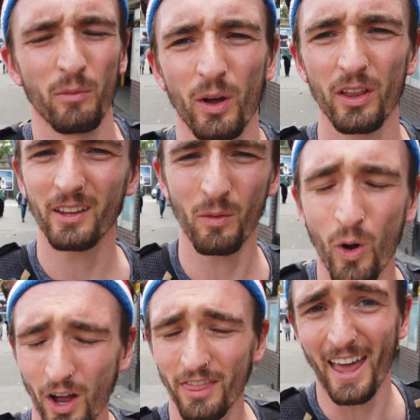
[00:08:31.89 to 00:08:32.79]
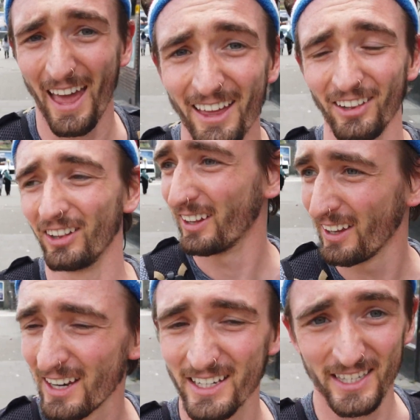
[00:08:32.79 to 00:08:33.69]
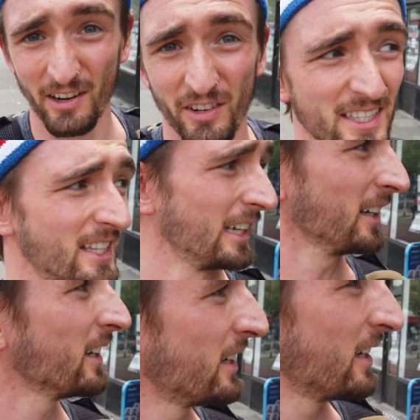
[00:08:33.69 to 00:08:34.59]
What in the hell? Seriously.